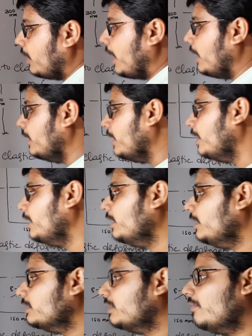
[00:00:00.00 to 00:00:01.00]

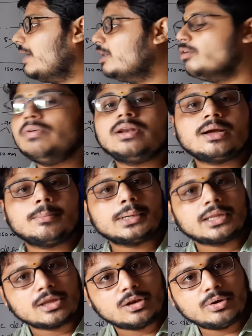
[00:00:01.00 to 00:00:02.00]
calculating, the value will come
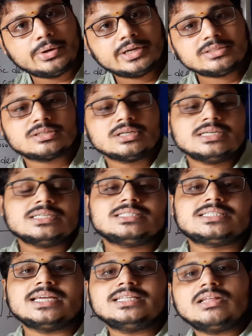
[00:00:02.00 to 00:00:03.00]
in kilonewtons.
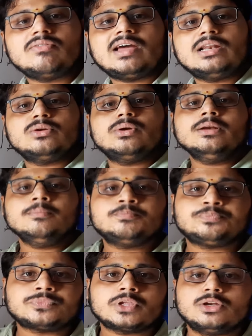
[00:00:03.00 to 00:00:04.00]
Change the value
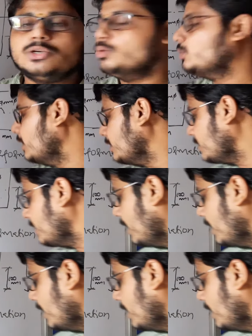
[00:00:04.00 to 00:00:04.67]
in newtons